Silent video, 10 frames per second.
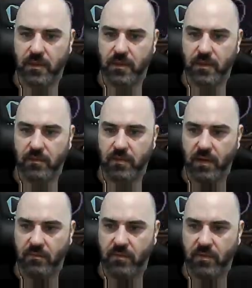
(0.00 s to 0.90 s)
Alright,
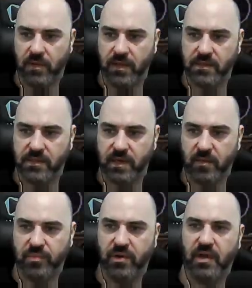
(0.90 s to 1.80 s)
we'll go ahead and set our
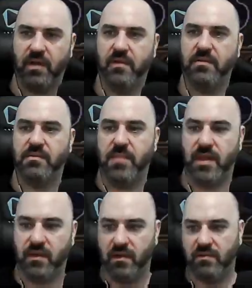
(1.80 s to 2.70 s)
prey onto
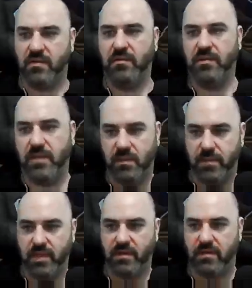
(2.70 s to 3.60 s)
Malagaro and kill
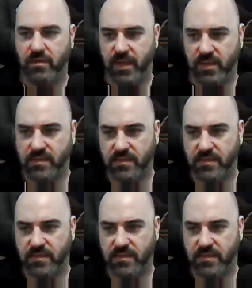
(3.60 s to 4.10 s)
Malagaro next.